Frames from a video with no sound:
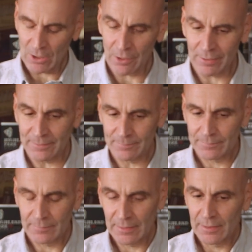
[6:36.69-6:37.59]
Alright,
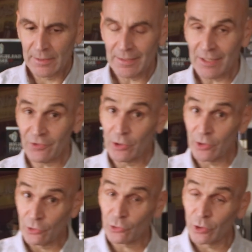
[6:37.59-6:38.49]
that's in there.
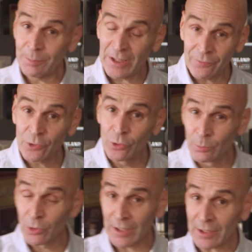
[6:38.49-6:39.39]
There's going to be
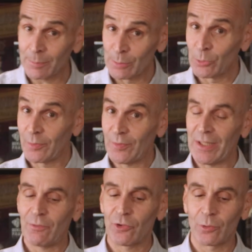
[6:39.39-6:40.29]
a couple of more
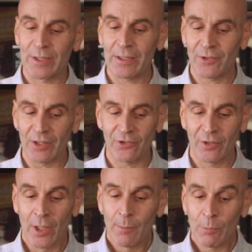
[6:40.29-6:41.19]
flavours going into
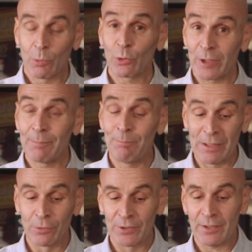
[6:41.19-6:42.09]
this, but we're going to
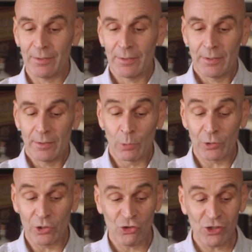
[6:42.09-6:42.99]
build it, we're
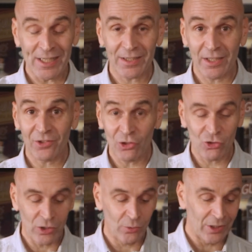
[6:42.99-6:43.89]
going to shake this and
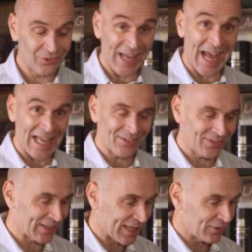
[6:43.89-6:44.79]
chill this as it
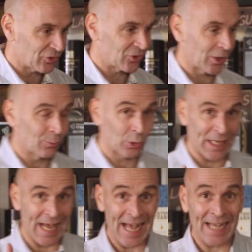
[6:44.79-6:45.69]
stands just now. We're going
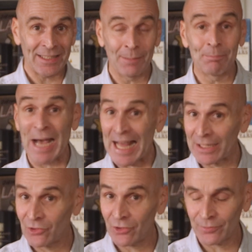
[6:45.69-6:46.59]
to add the
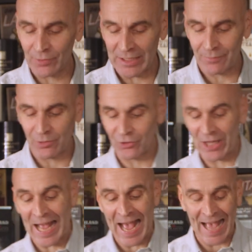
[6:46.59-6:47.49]
balance of flavours
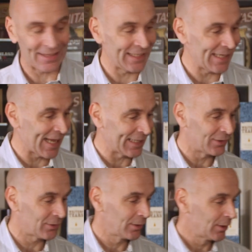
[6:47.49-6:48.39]
at the end.